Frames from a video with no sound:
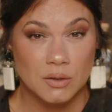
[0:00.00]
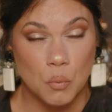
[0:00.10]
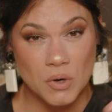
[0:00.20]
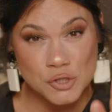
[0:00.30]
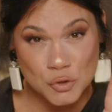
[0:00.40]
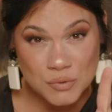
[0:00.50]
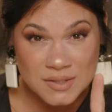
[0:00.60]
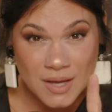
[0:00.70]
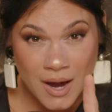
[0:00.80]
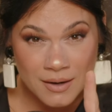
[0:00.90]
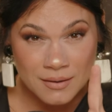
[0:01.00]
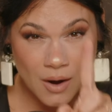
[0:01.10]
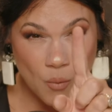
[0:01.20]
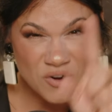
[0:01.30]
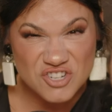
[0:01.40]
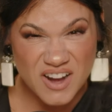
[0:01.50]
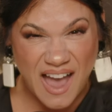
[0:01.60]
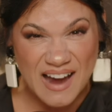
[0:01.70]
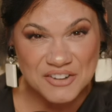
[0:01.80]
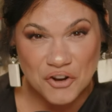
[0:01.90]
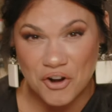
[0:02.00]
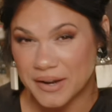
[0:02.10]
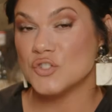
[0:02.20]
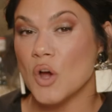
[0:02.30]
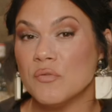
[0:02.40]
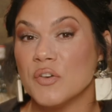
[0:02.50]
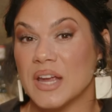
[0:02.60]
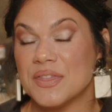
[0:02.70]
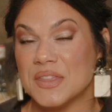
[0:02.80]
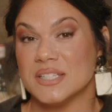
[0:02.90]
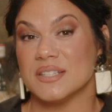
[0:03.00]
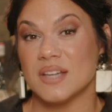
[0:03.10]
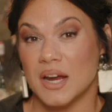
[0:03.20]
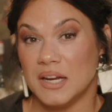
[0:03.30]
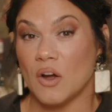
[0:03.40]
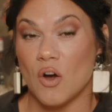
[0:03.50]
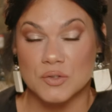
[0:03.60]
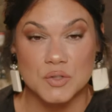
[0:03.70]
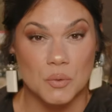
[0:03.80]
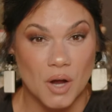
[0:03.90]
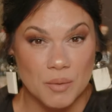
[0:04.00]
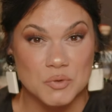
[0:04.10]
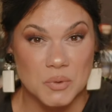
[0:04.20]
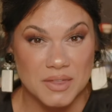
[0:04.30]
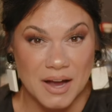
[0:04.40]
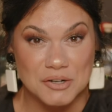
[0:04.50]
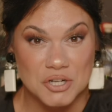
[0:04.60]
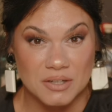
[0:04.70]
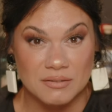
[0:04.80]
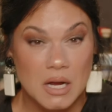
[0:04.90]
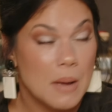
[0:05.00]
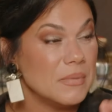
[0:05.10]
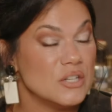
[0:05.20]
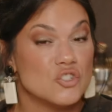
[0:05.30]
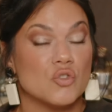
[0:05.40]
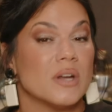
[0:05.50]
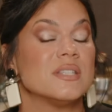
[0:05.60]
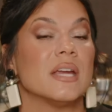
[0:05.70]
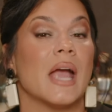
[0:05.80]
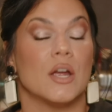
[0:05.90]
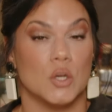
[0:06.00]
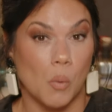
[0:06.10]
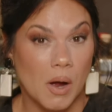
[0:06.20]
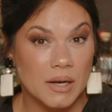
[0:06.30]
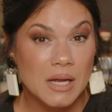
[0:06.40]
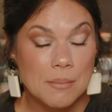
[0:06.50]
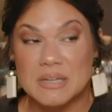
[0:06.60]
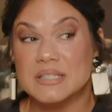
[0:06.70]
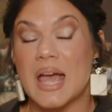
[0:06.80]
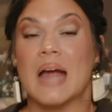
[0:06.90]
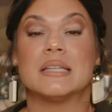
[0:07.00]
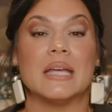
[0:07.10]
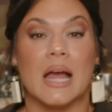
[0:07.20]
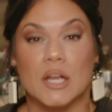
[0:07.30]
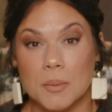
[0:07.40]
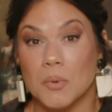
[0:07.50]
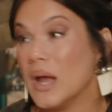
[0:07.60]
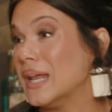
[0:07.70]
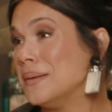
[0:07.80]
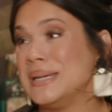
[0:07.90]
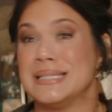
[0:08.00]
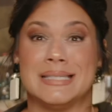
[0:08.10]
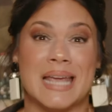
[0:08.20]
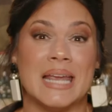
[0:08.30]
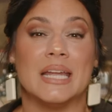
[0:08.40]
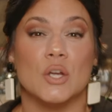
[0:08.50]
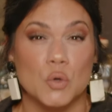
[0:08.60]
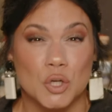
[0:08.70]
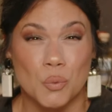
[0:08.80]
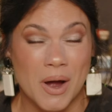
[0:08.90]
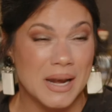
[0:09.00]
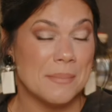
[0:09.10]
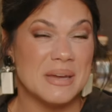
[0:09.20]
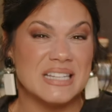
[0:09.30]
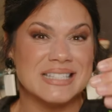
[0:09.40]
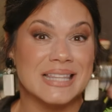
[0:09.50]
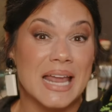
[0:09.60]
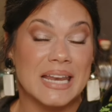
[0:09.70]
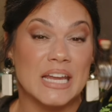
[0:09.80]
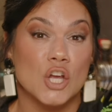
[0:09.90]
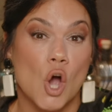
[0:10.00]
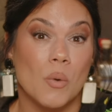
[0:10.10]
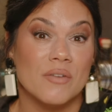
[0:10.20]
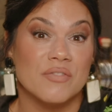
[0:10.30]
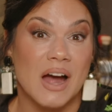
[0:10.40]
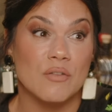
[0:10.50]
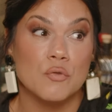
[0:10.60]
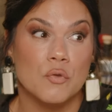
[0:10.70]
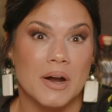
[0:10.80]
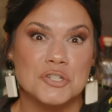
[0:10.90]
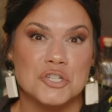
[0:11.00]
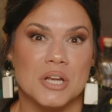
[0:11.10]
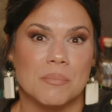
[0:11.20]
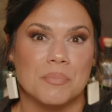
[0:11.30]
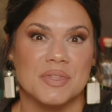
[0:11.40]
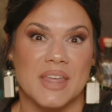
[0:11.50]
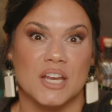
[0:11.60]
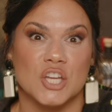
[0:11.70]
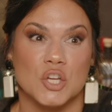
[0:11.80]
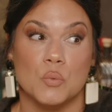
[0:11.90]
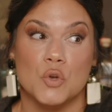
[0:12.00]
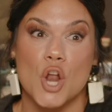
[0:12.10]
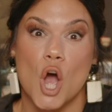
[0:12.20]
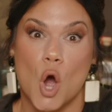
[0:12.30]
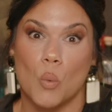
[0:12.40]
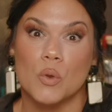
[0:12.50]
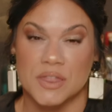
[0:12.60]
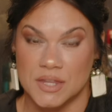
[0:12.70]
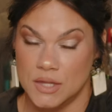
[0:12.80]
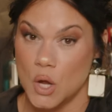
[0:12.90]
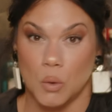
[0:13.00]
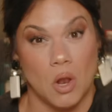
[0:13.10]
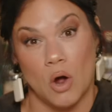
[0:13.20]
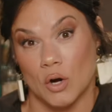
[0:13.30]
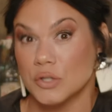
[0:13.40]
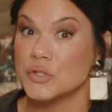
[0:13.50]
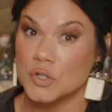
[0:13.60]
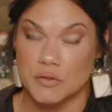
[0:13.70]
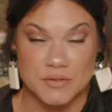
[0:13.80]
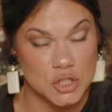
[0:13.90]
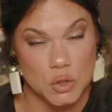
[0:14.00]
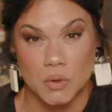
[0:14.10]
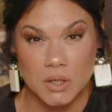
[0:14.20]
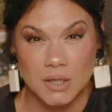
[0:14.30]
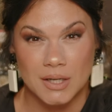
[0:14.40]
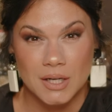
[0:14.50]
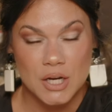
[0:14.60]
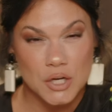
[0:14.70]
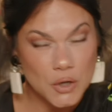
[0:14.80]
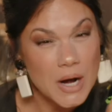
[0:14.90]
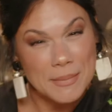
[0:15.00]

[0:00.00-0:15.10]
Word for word: once you decide, I want you to act on it. Don't forget that deciding also comes with action. It means dressing how you want, it means acting how you want, it means dating who you want, it means letting go of that friendship that you know no longer serves you. You know what I